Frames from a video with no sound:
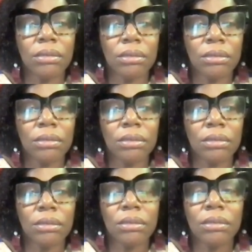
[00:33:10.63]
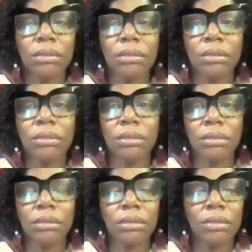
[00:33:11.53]

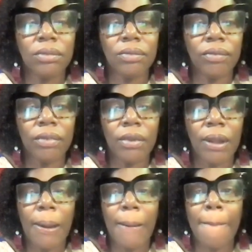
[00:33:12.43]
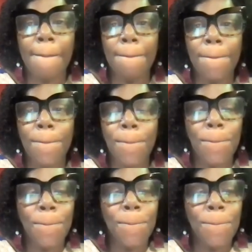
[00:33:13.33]

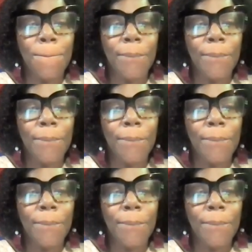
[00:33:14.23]
[no speech]